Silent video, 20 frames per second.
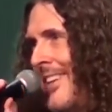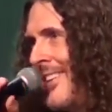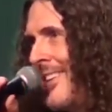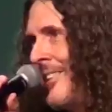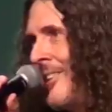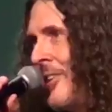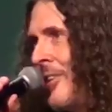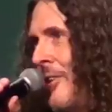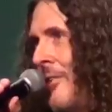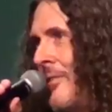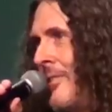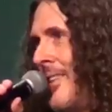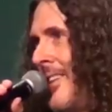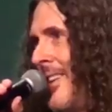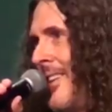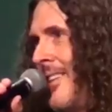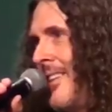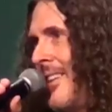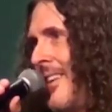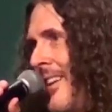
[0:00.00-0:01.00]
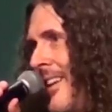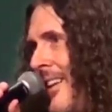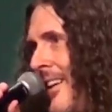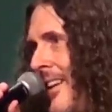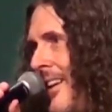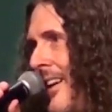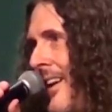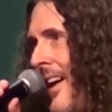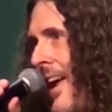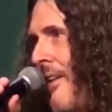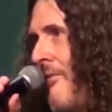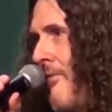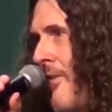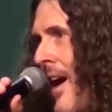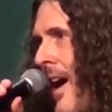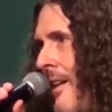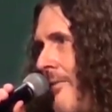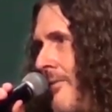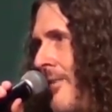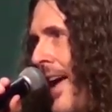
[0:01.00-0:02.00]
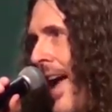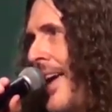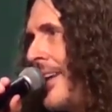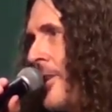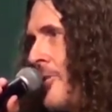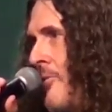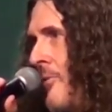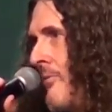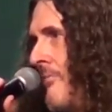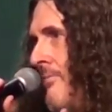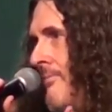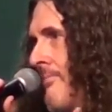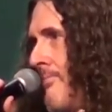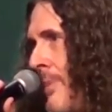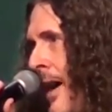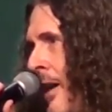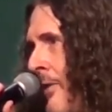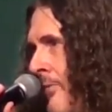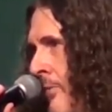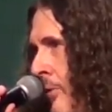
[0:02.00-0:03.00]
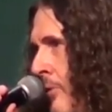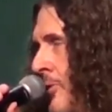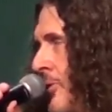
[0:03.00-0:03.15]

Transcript: like, you know, uh, a five, eight hundred pound